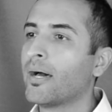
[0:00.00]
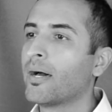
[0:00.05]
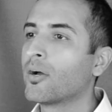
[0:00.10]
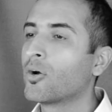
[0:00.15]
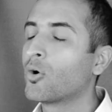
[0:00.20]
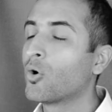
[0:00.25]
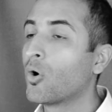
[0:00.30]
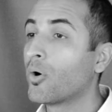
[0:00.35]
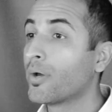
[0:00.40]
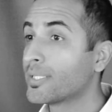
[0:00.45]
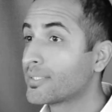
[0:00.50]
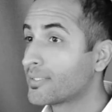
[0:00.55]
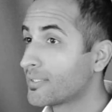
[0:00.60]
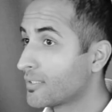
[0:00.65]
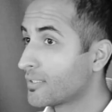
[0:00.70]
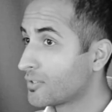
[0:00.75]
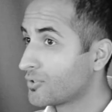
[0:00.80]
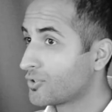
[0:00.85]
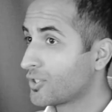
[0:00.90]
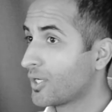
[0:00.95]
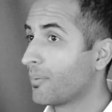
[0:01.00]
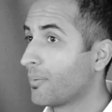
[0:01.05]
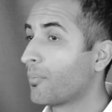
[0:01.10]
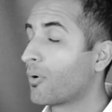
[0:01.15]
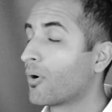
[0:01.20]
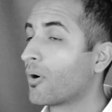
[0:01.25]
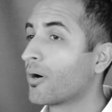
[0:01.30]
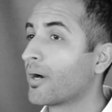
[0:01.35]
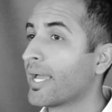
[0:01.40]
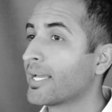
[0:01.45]
going to the gym
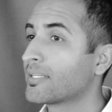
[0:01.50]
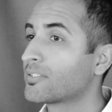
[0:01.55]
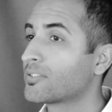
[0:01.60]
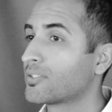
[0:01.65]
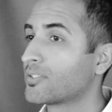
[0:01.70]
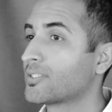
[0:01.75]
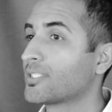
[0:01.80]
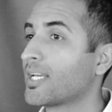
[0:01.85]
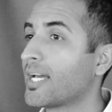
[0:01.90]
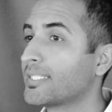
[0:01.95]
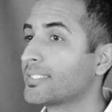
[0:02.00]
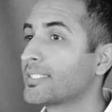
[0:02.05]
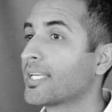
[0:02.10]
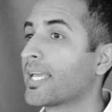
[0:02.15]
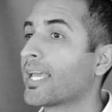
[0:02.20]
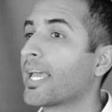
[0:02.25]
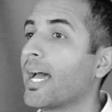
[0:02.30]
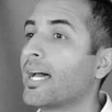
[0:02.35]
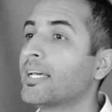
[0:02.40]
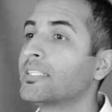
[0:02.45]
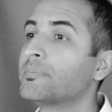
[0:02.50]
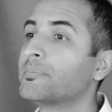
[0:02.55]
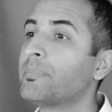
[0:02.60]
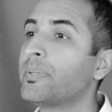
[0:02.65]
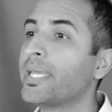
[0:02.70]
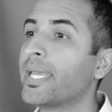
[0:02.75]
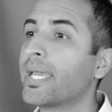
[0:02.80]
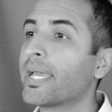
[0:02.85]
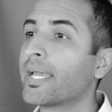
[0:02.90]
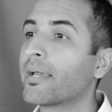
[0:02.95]
or exercising as
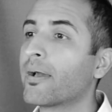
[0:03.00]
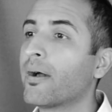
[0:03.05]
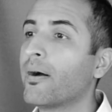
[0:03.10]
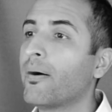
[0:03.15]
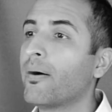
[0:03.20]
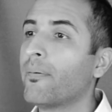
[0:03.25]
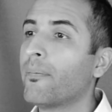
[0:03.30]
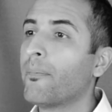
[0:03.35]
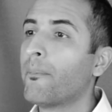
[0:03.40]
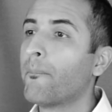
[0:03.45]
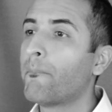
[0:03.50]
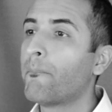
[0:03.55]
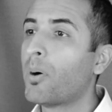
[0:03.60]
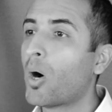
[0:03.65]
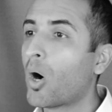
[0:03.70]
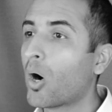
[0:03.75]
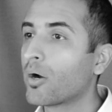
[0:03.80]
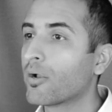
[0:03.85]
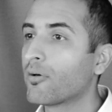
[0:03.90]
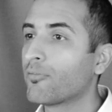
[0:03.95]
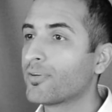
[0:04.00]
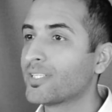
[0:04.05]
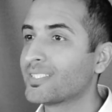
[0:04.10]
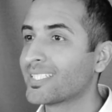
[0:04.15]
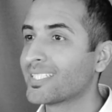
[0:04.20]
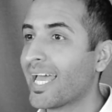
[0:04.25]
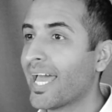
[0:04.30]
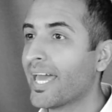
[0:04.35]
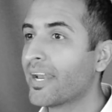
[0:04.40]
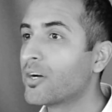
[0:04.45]
being part of
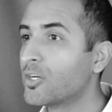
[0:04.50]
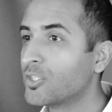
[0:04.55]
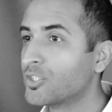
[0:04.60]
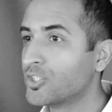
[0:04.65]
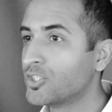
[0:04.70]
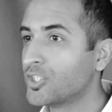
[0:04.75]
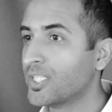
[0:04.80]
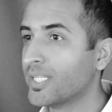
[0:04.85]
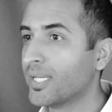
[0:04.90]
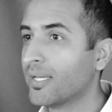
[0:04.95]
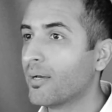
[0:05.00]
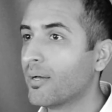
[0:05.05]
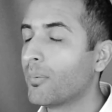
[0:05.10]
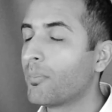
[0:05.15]
his energy,